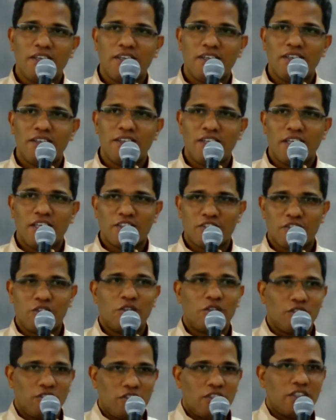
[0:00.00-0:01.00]
the next door
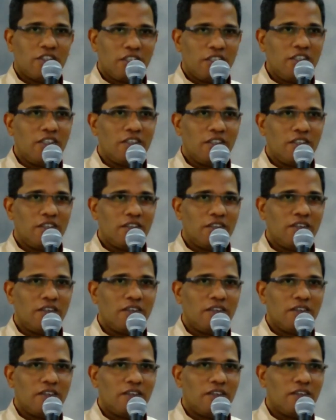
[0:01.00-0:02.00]
children.
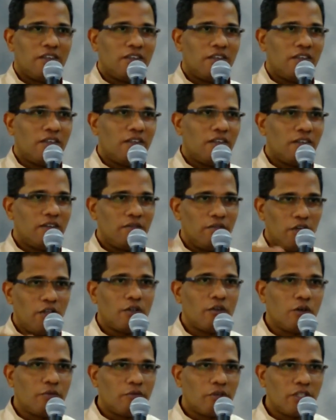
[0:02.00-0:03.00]
Will you
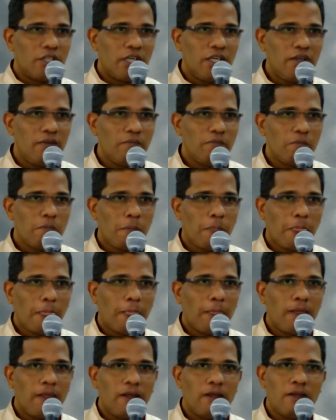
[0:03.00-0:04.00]
go for that?
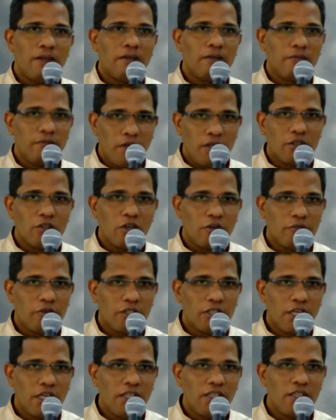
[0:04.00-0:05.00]
Will you go for
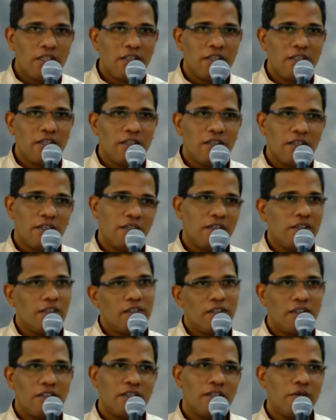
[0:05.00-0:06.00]
that?
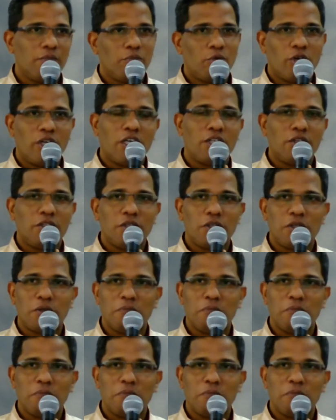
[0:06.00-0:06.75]
Okay.